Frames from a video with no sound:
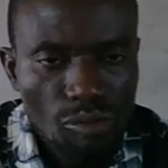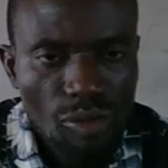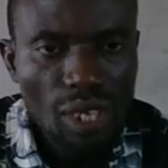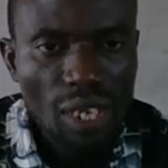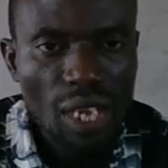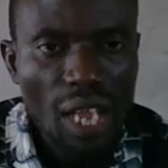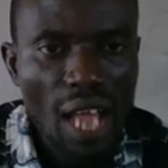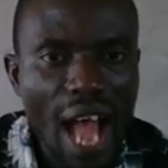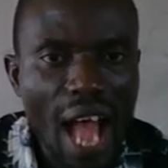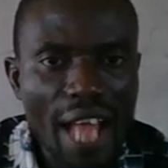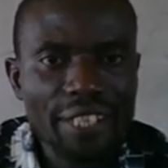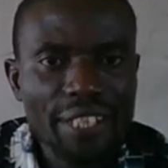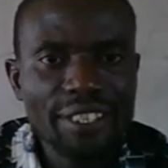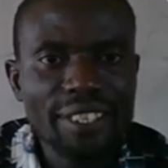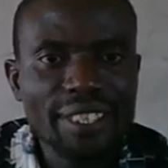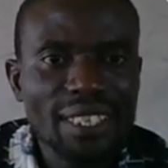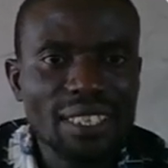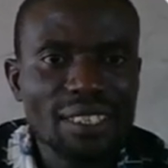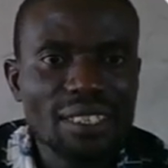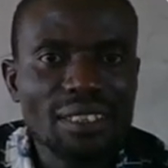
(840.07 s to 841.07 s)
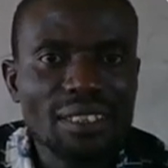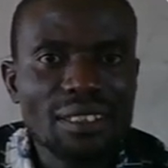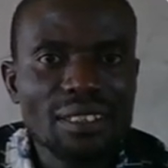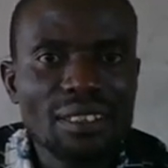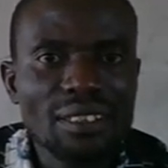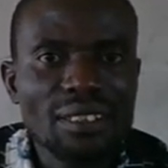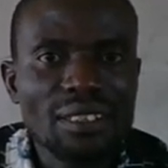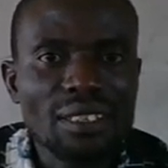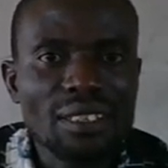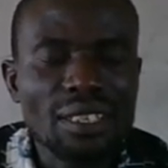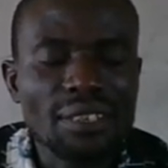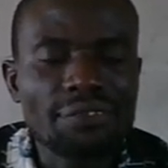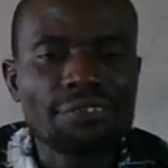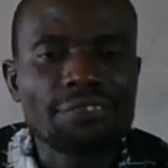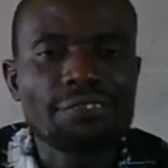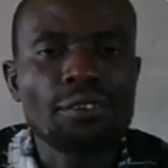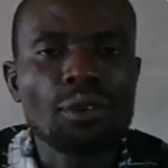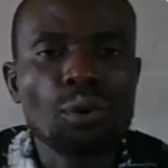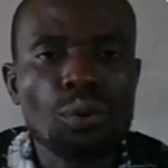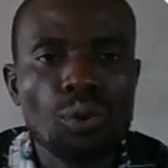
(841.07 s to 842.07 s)
as the
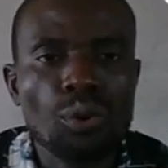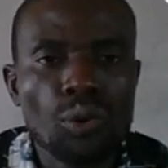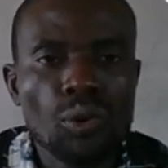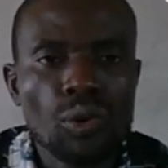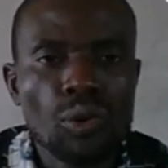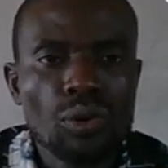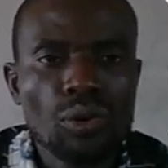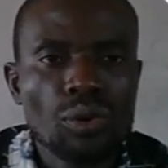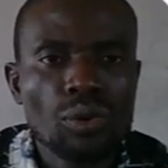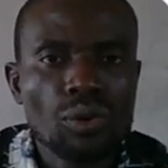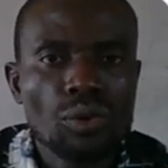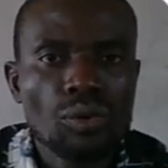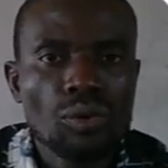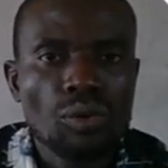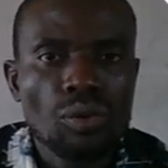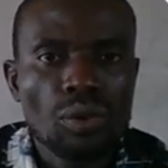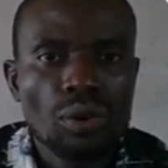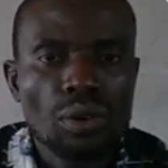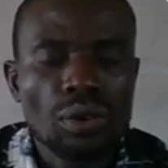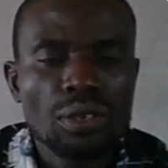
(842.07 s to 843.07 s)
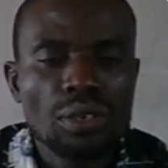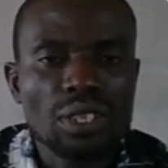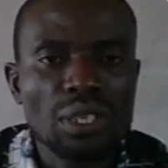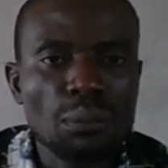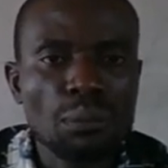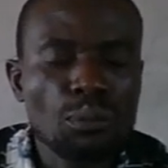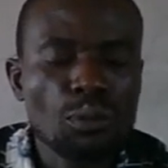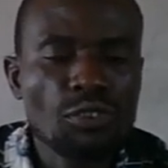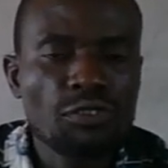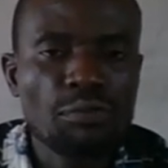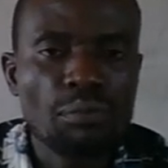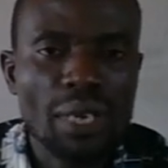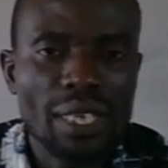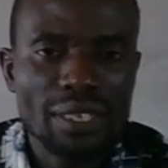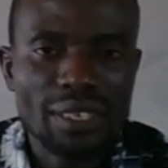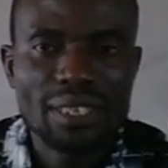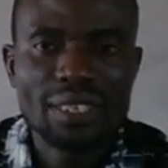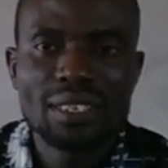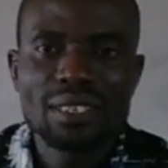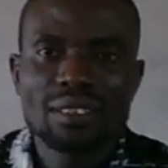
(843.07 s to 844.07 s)
flow, the
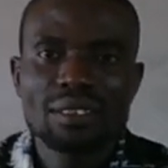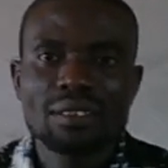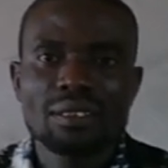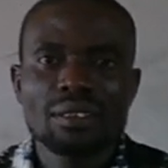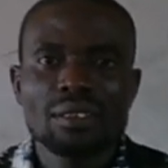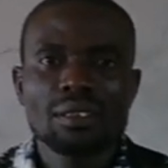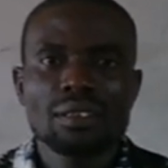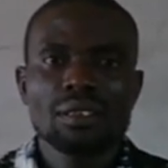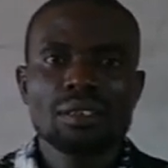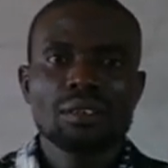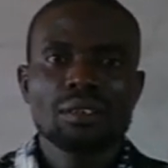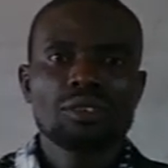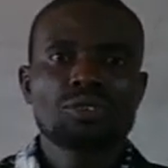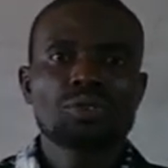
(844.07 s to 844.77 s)
movement. So